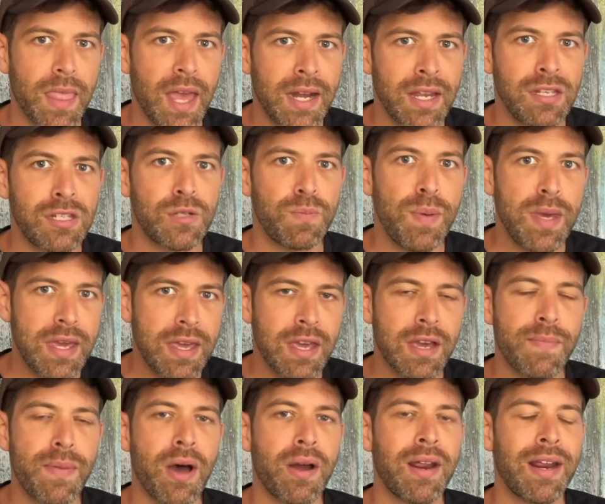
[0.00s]
And he's speaking
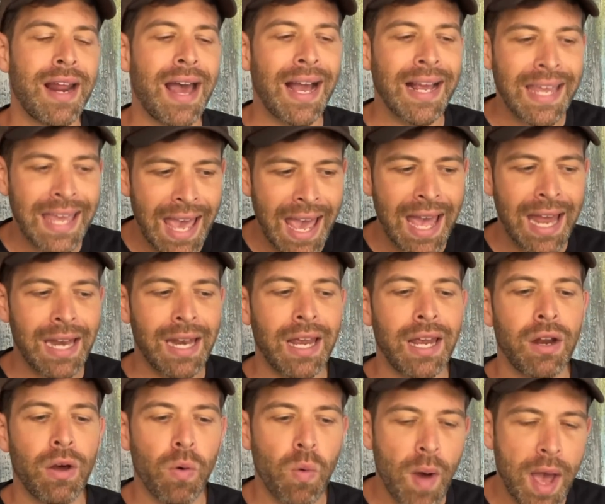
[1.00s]
about it again
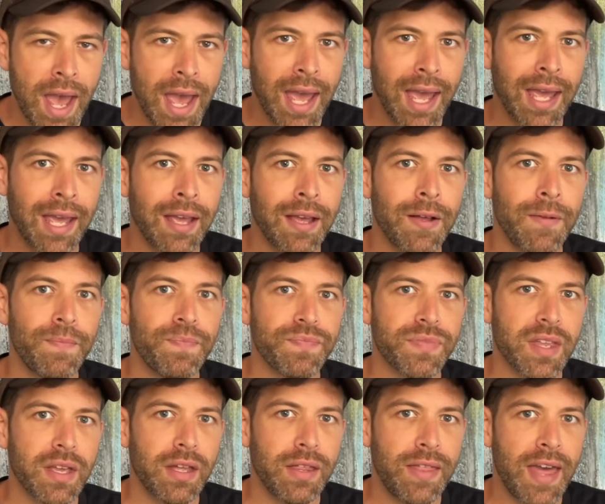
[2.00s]
in a way
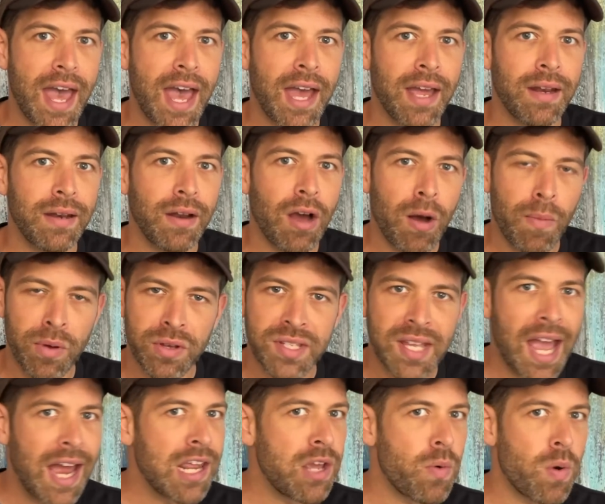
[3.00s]
that almost
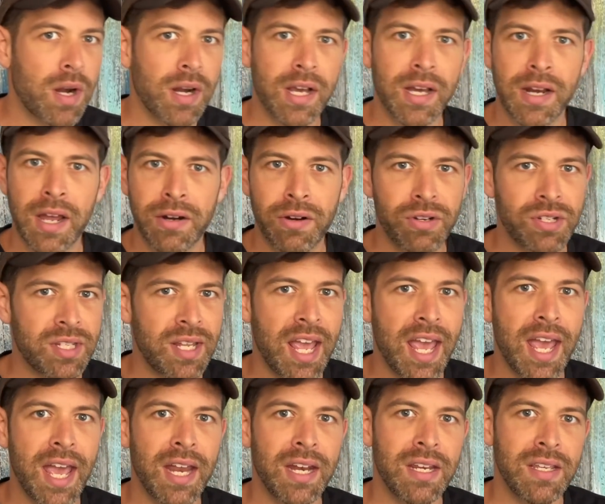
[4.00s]
anyone can
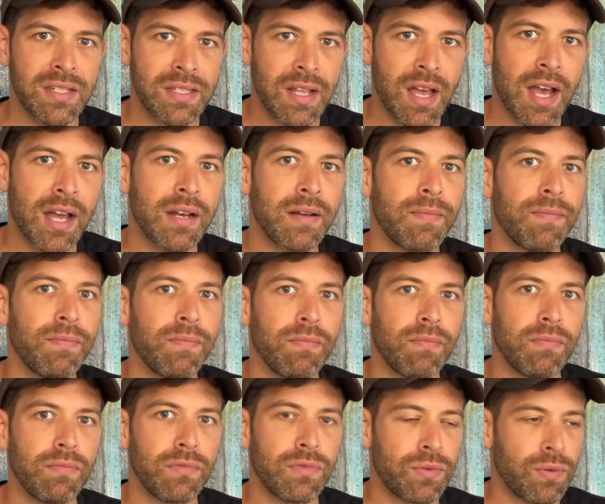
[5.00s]
understand. He's not
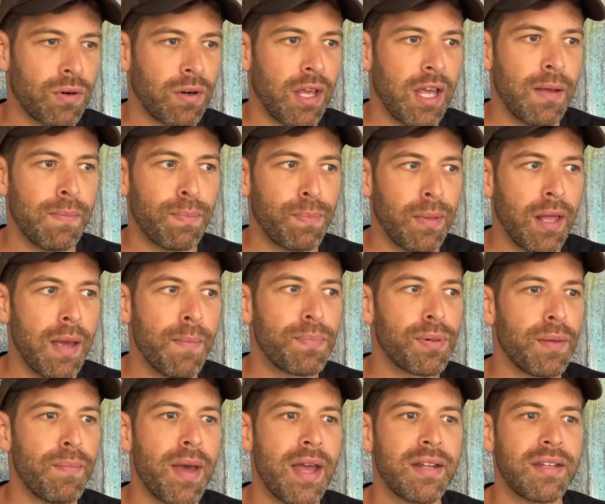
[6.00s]
sort of
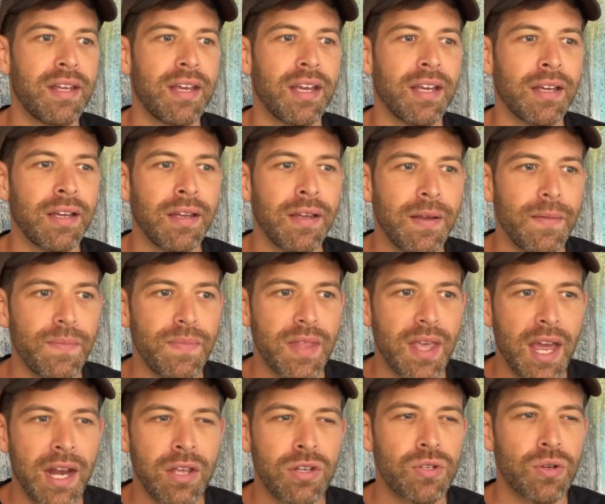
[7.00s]
implementing
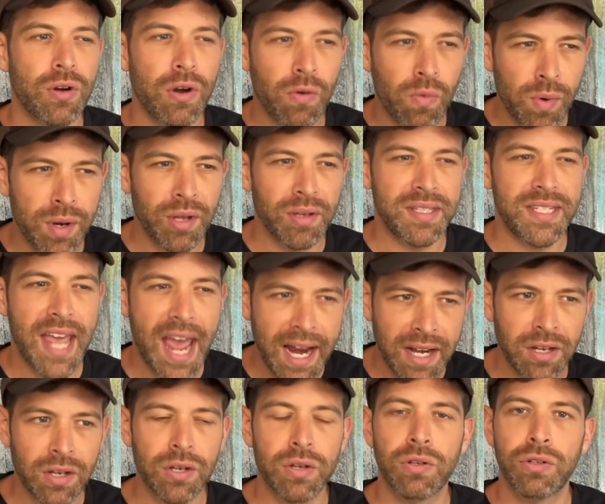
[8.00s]
any sort of real
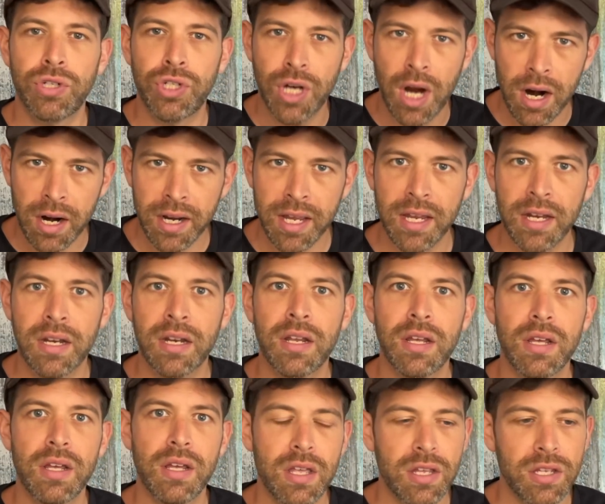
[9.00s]
technical jargon.
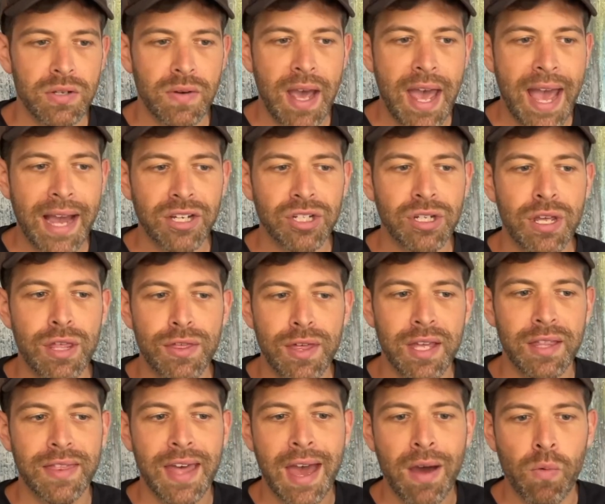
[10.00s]
So I actually
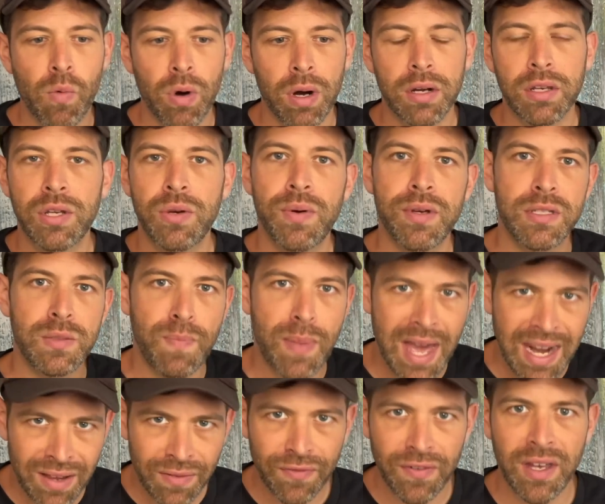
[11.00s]
think that worked to his
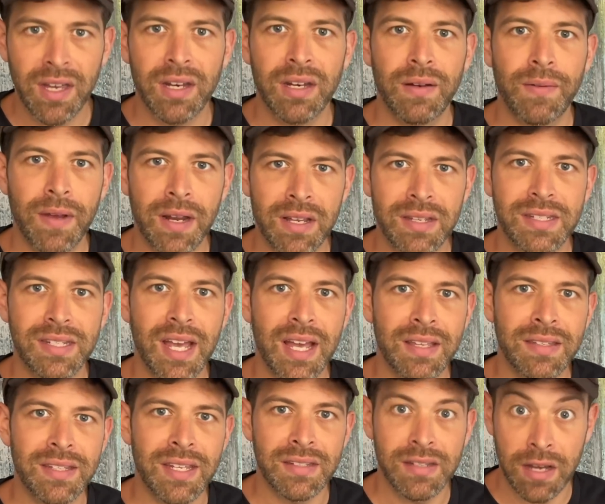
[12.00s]
benefit in a
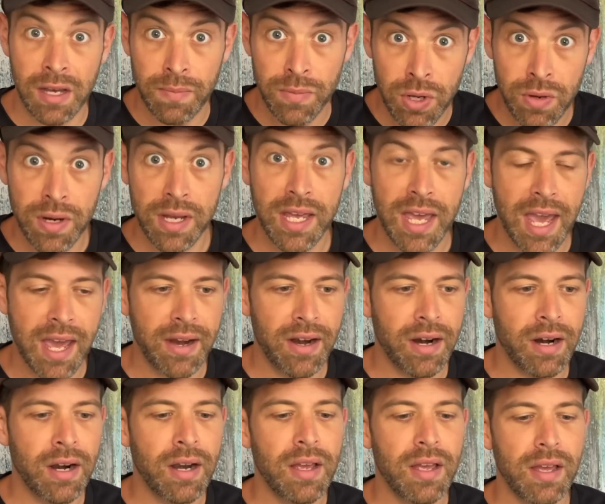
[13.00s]
sense as a communicator.